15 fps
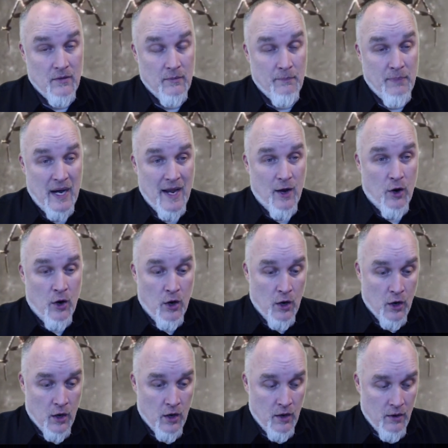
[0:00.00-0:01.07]
by
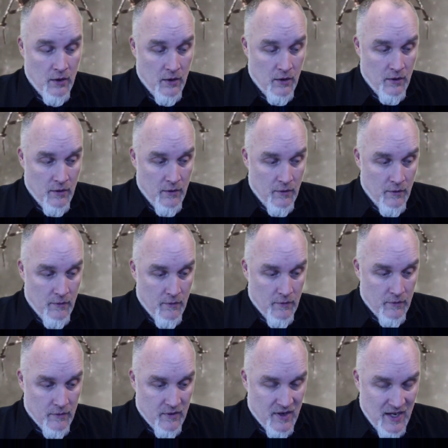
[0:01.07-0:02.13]
our
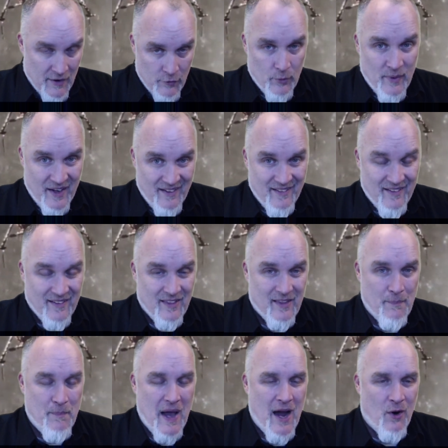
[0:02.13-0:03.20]
government,
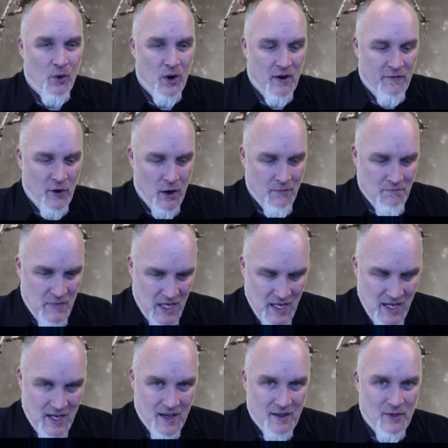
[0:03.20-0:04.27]
the power of our
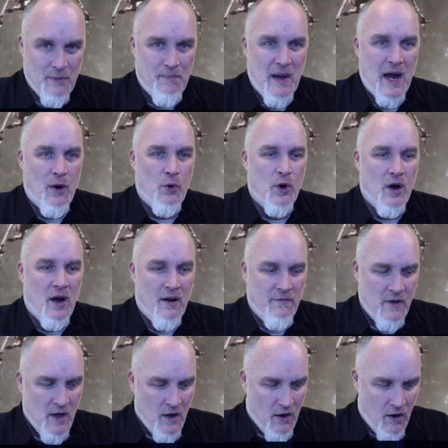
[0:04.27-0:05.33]
media, the power of
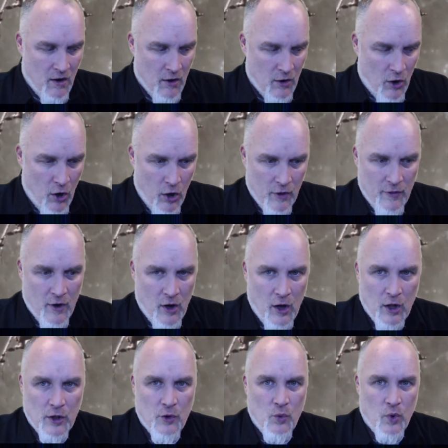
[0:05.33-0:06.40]
our the
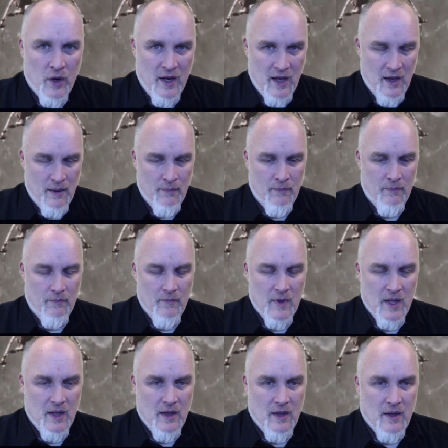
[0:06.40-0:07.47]
Hollywood
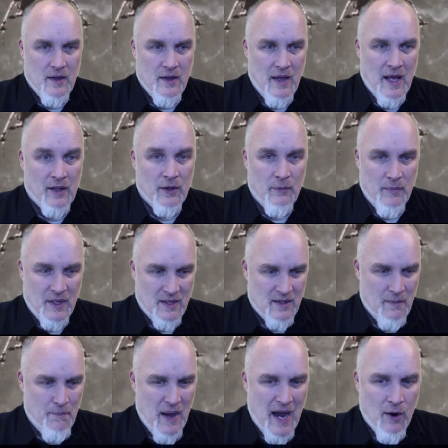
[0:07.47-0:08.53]
element,
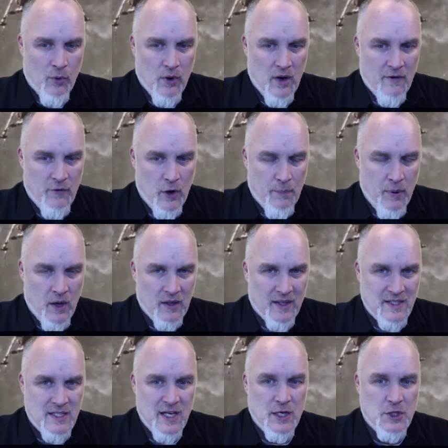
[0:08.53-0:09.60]
the power of our
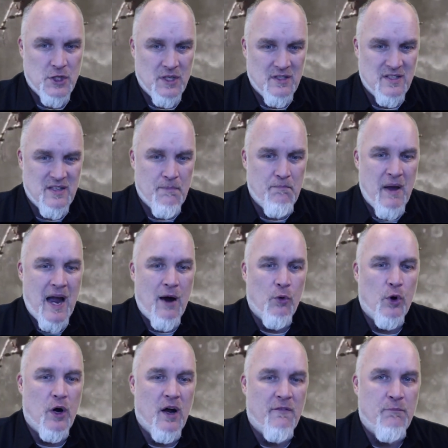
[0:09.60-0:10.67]
politicians, the
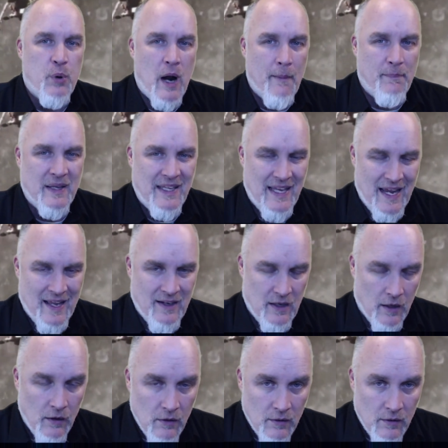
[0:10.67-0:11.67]
power of propaganda.